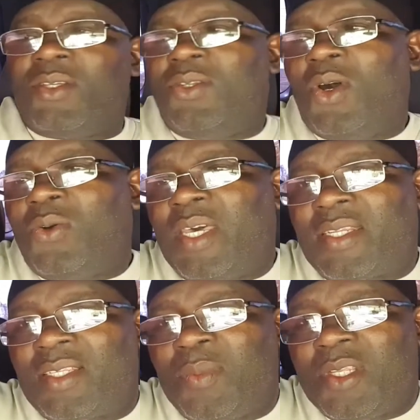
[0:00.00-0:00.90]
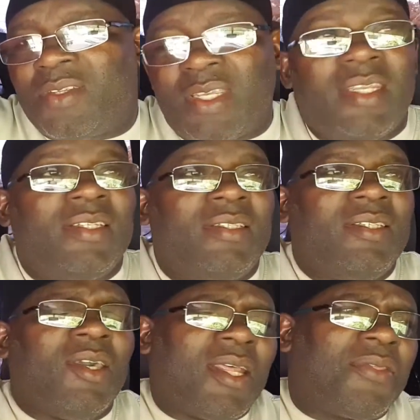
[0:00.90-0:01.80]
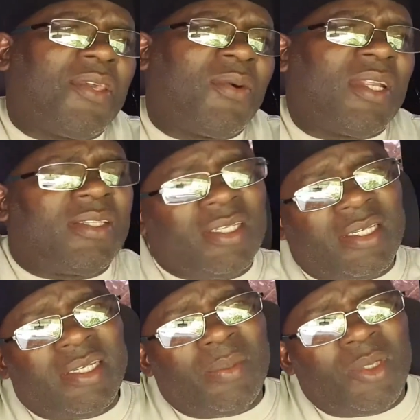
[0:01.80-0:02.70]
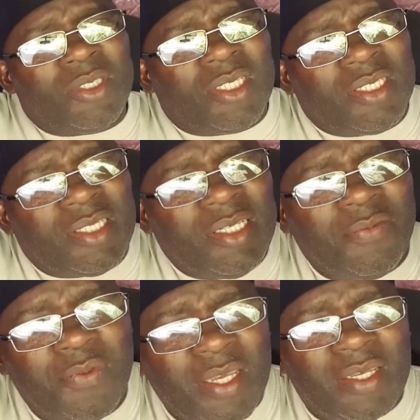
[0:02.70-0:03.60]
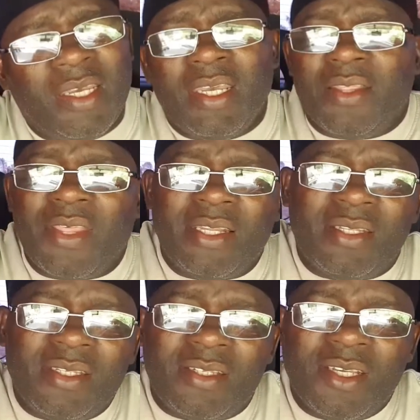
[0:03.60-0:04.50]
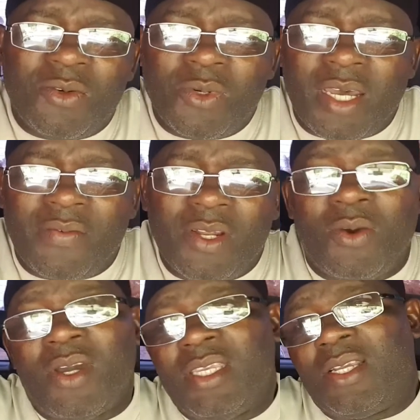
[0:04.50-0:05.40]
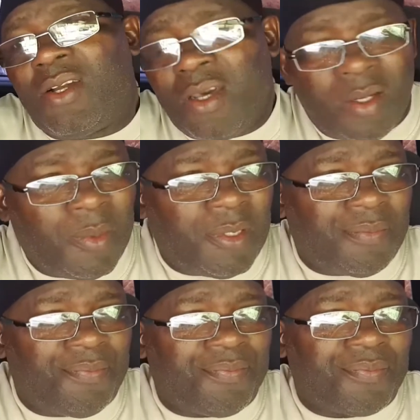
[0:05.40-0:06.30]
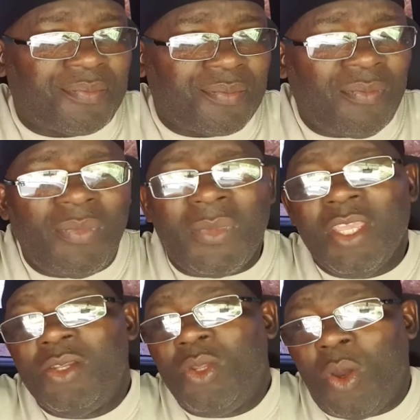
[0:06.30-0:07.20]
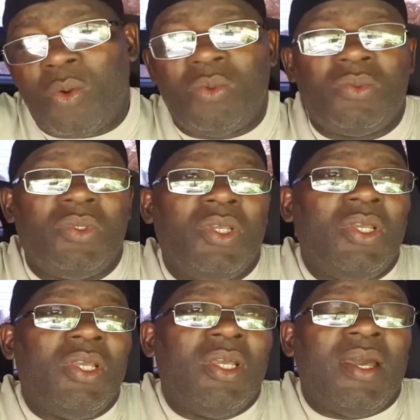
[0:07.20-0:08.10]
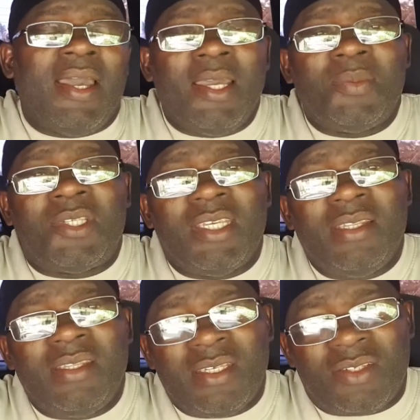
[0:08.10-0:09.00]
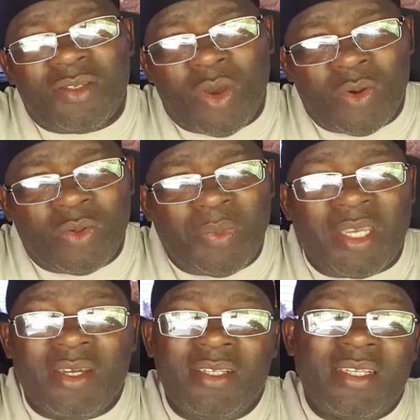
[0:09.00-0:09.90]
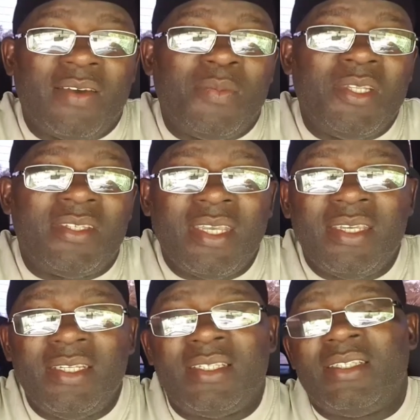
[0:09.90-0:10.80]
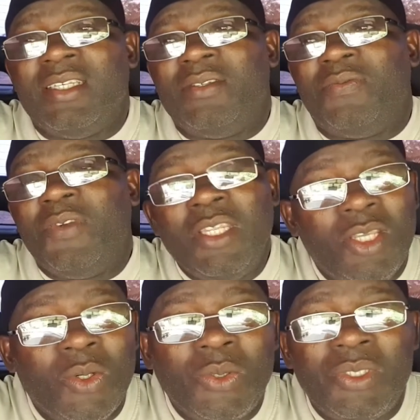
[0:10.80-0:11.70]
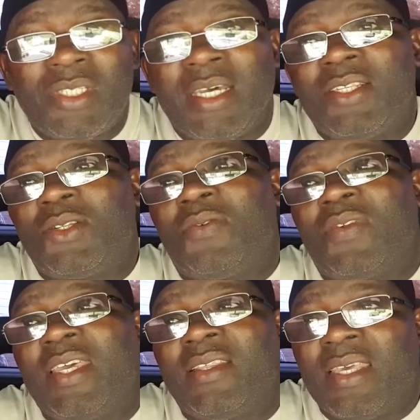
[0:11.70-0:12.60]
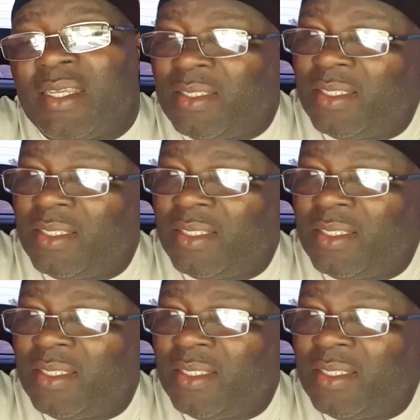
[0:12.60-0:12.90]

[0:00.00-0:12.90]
so now that is being said. The other thing what I'm thinking about is the effect that this thing could have on our economy. No, I am saying this now because I've been saying it in videos and stuff like that.